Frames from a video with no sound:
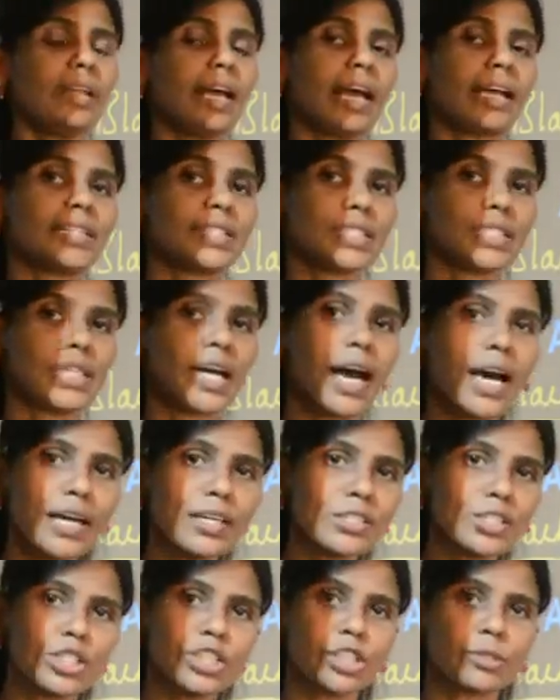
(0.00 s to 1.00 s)
and
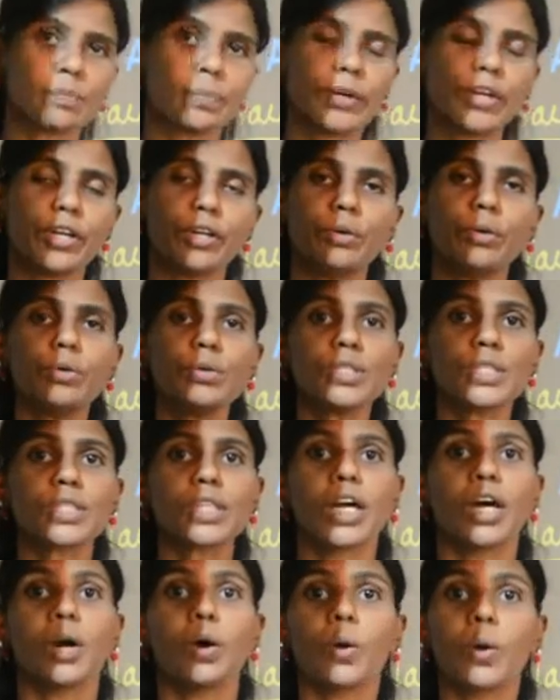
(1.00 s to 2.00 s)
starch is
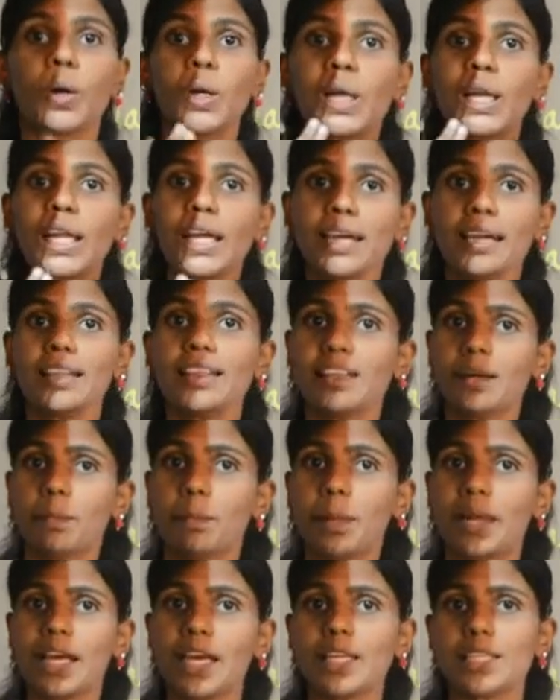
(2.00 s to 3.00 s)
produced only in the
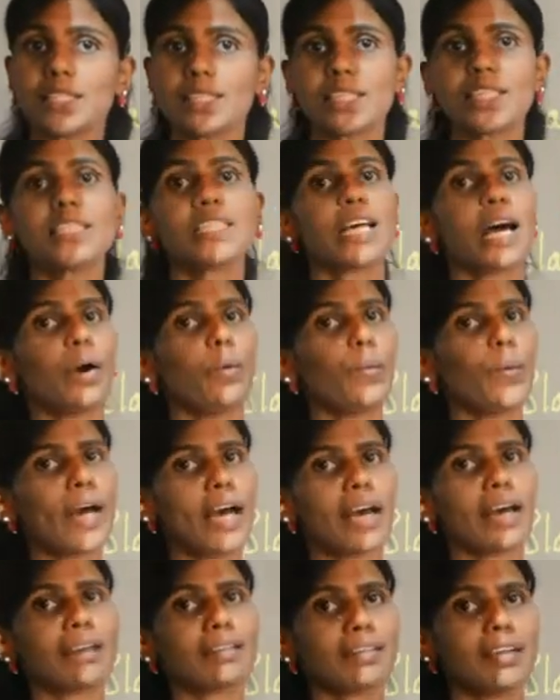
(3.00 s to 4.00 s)
places
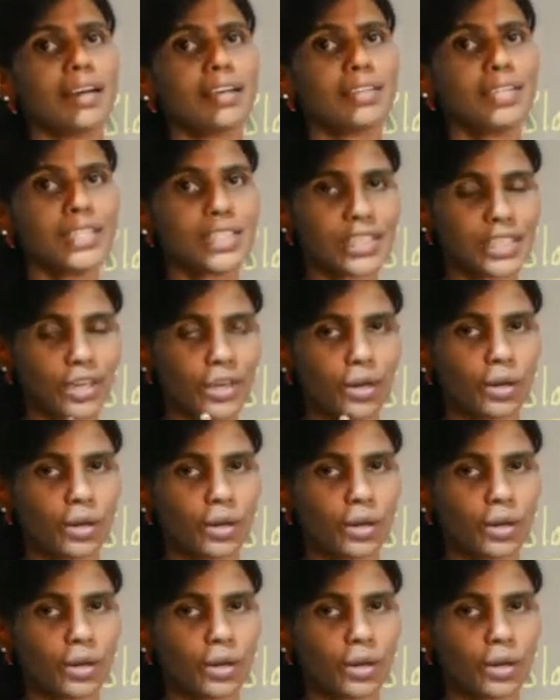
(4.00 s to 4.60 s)
where there is